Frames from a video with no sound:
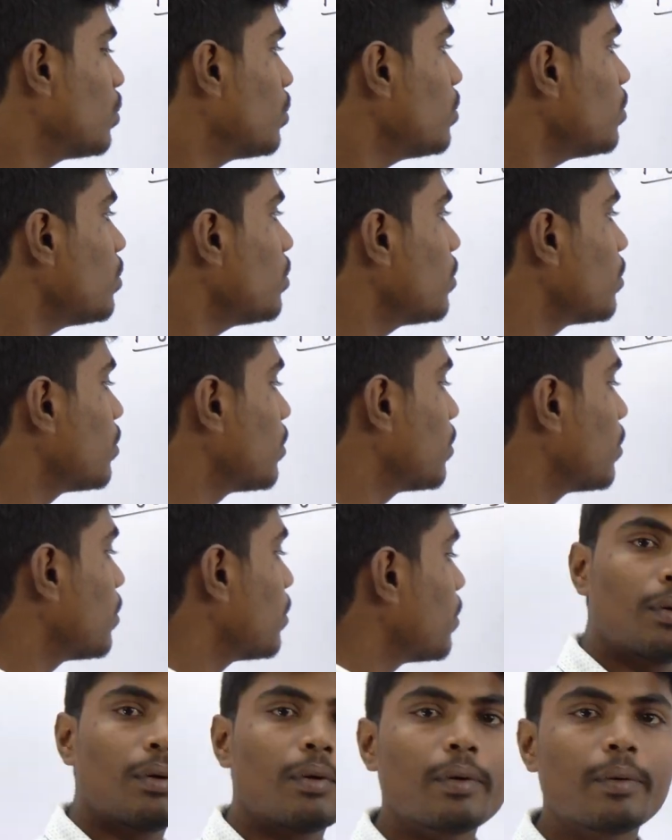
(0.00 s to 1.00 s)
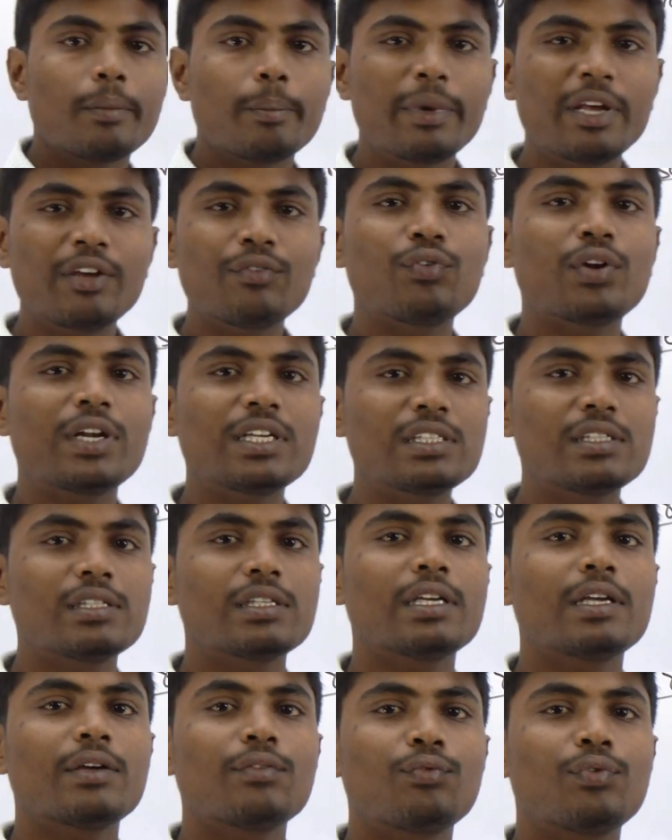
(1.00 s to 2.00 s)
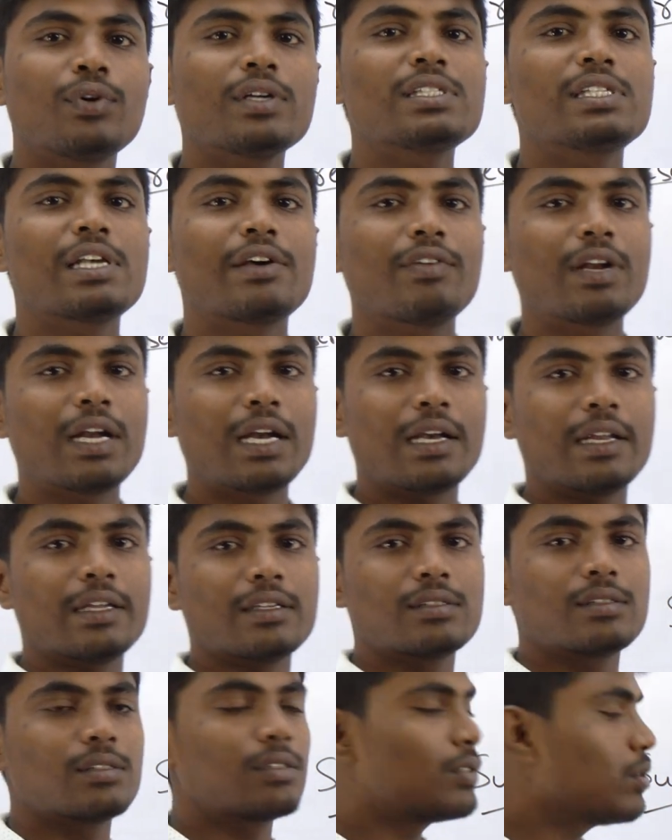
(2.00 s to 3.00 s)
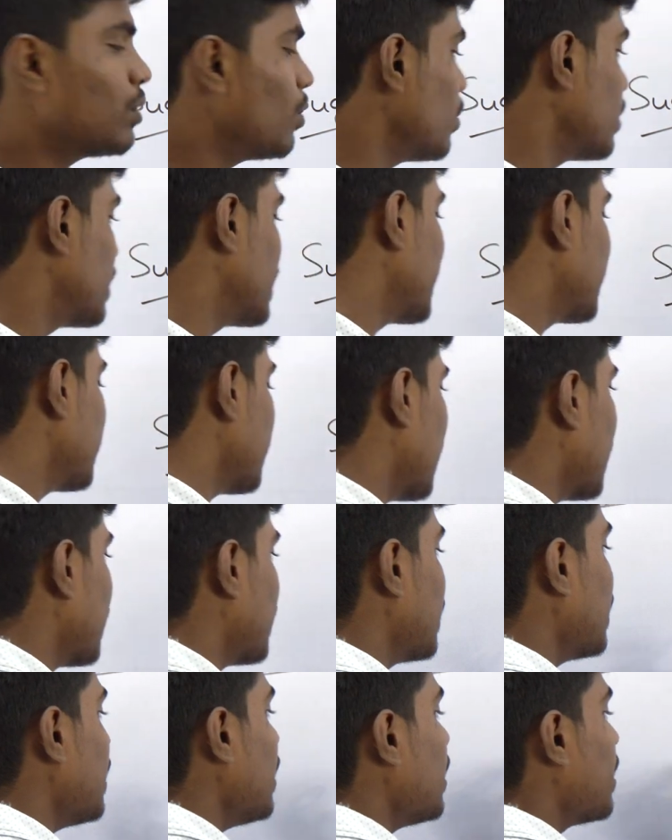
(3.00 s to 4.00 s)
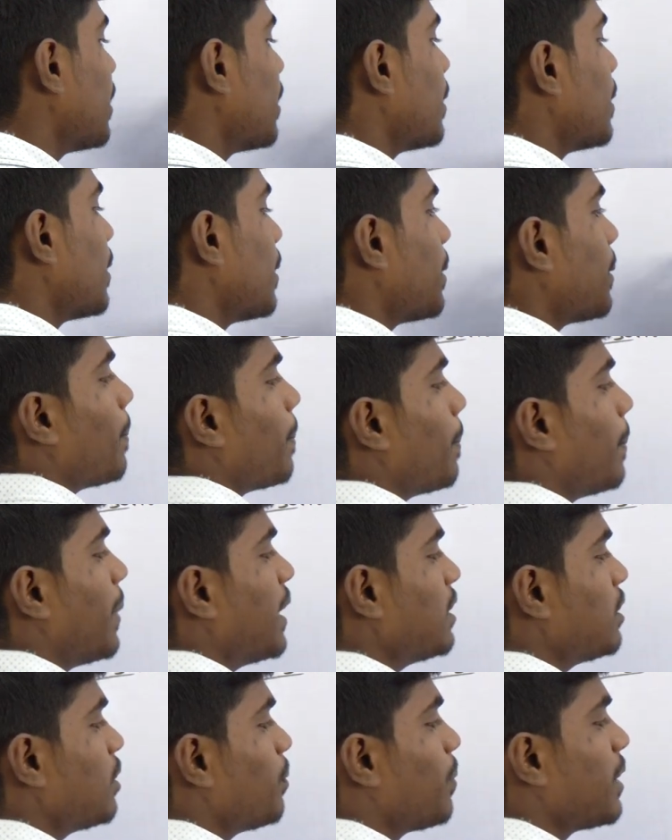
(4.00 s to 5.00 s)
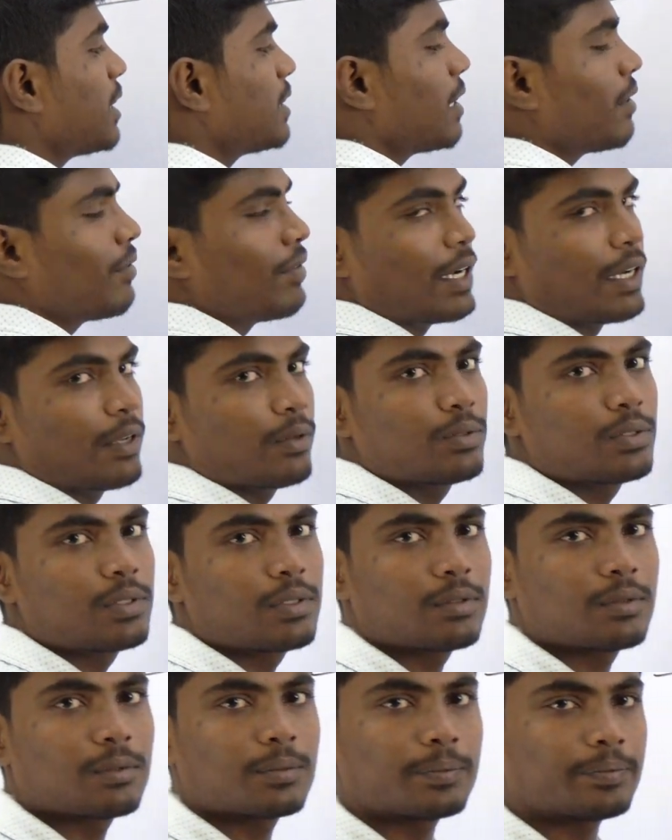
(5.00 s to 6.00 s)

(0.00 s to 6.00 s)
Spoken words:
to be fresh for several days. So these are the best preservatives.